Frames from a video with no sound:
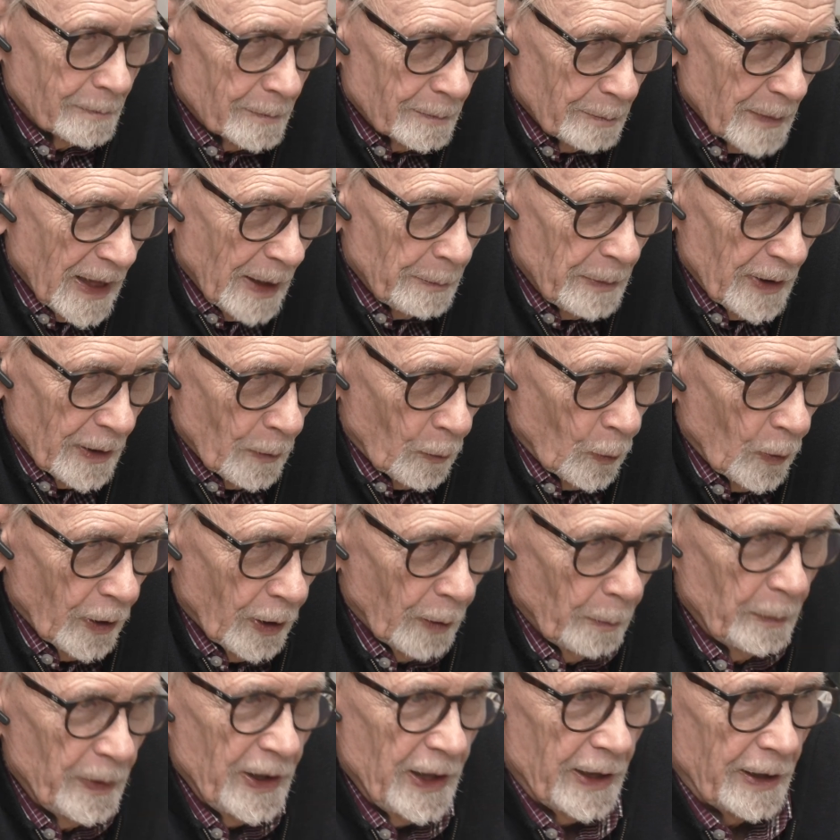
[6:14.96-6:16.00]
Maybe it will
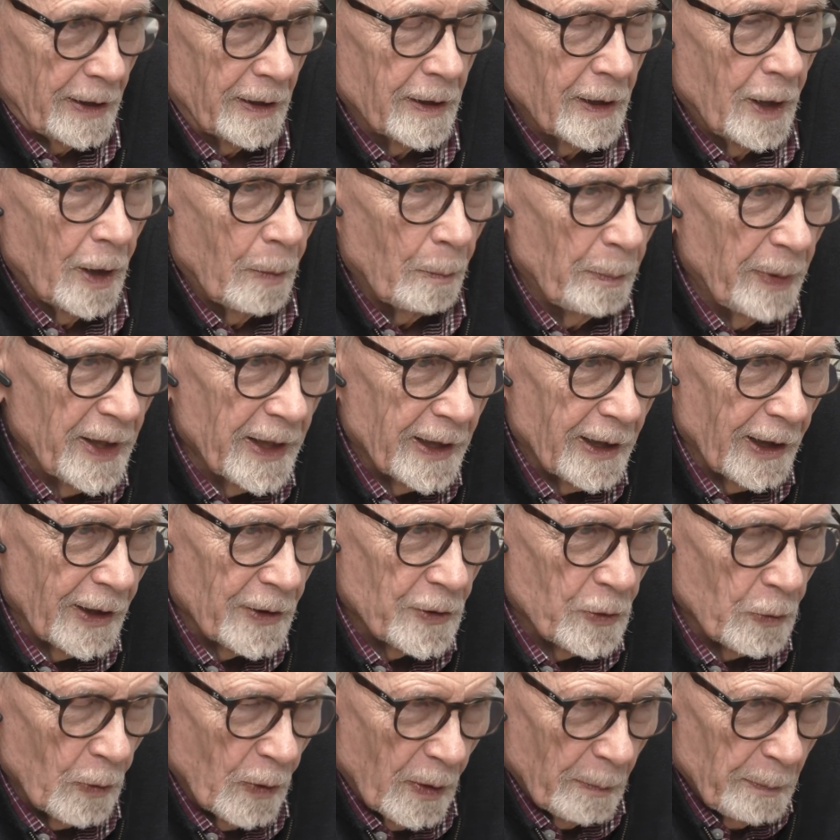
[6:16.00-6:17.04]
be
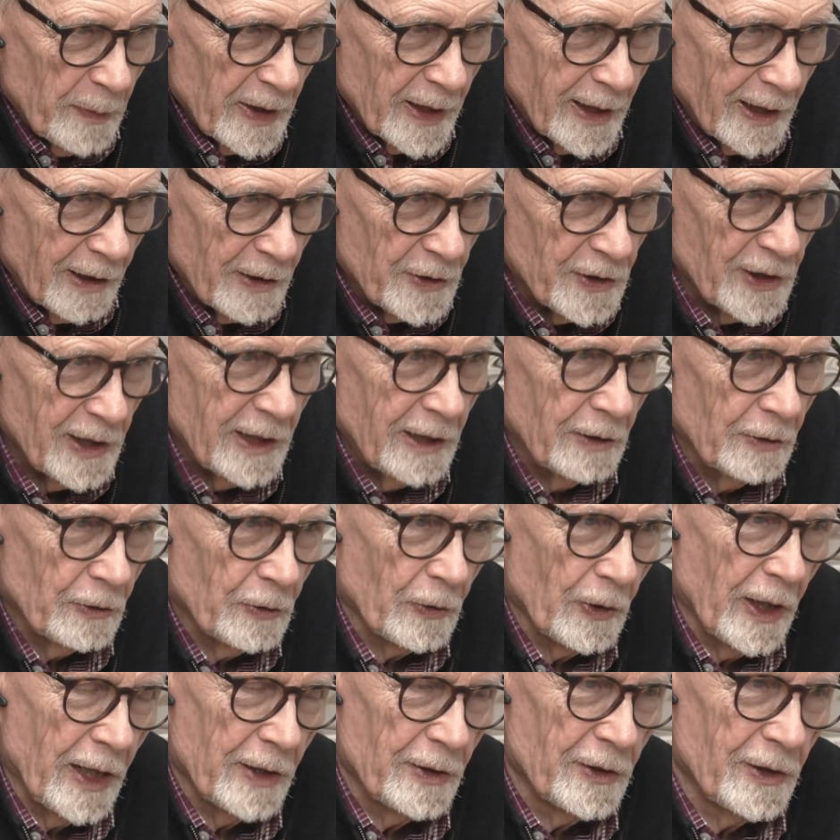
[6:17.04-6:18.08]
because because the
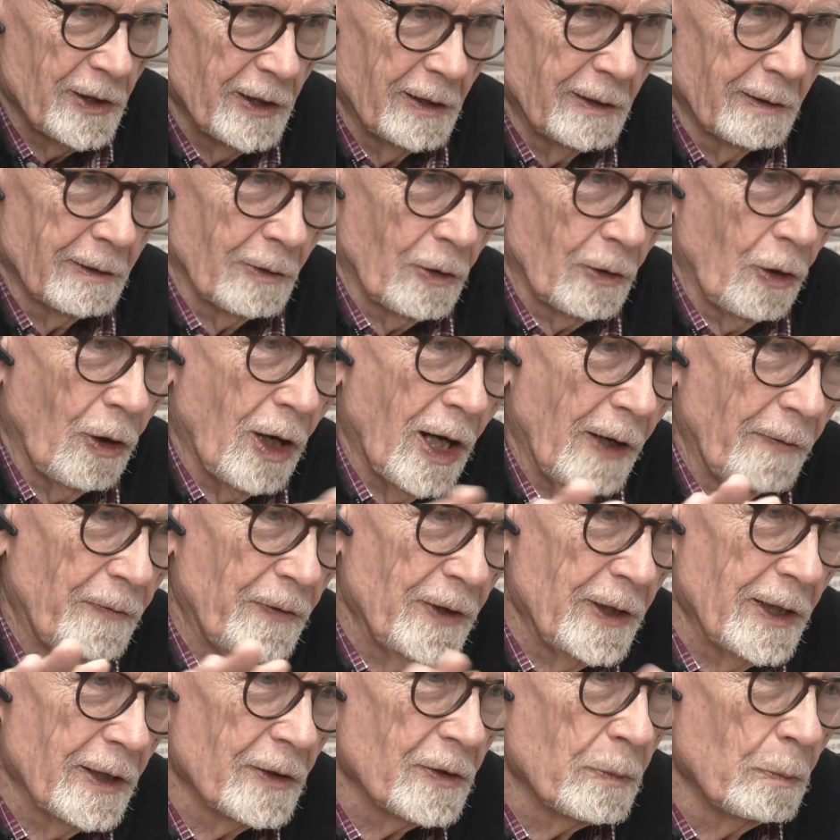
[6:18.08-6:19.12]
interest in coffee
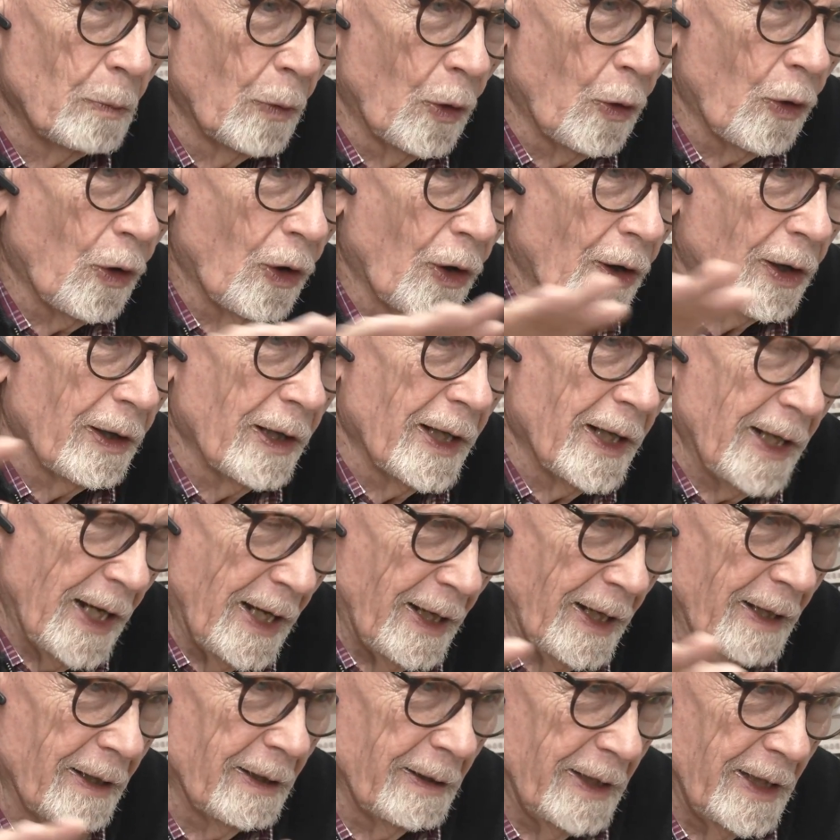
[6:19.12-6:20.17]
is more
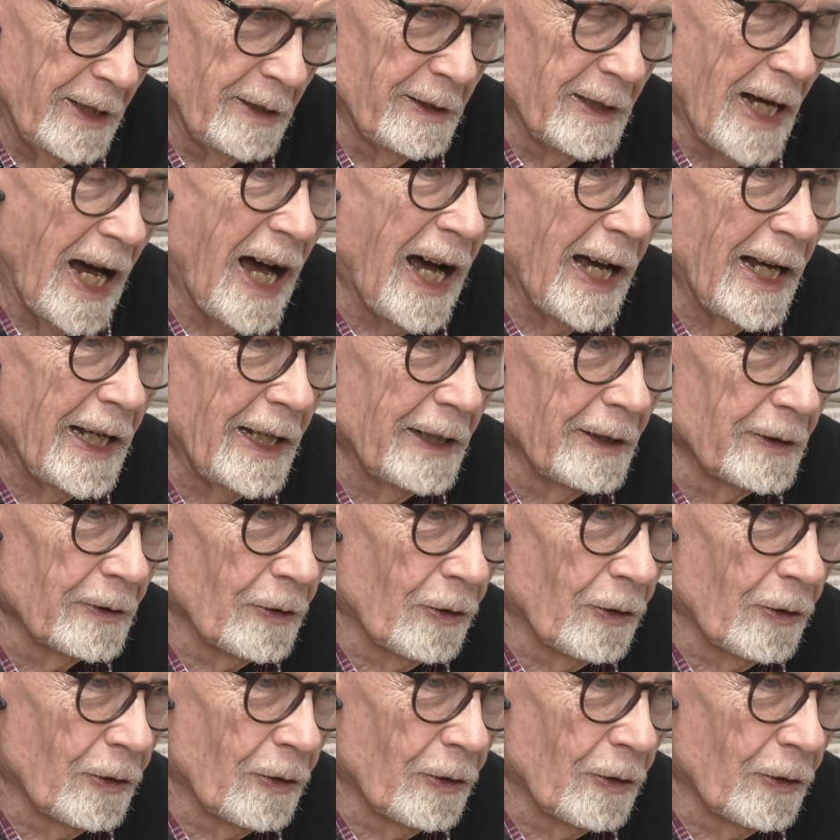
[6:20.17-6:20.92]
in high-end